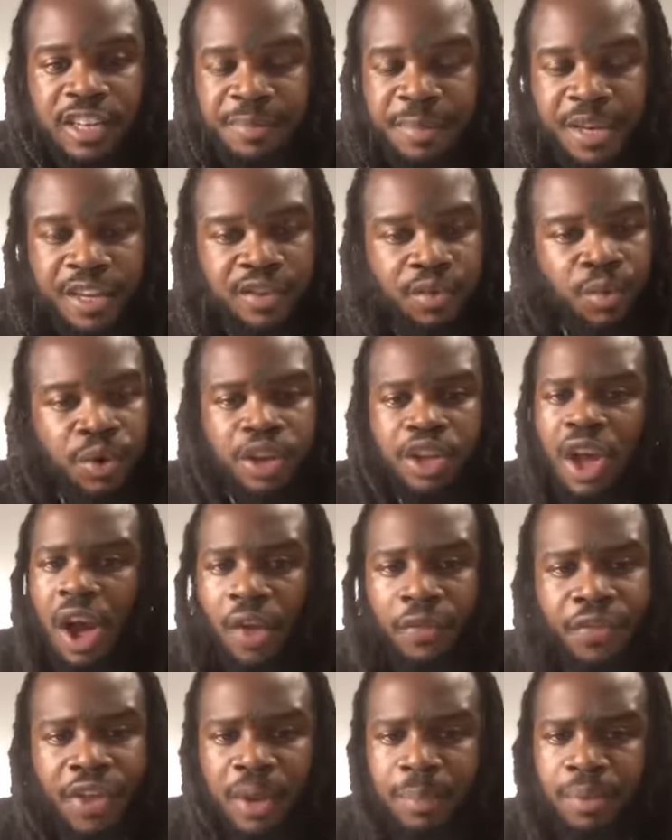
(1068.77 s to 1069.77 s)
because what y'all
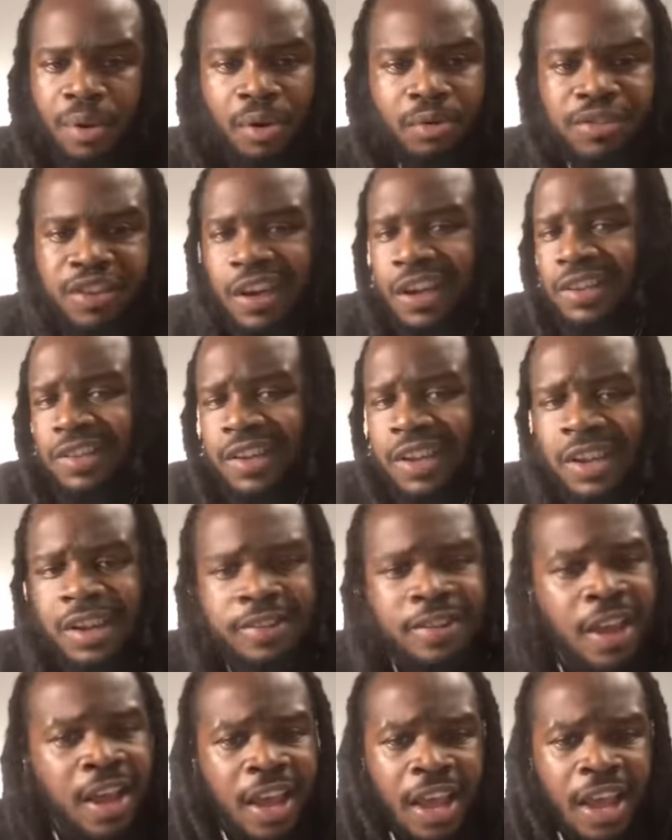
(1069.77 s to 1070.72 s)
think proteins is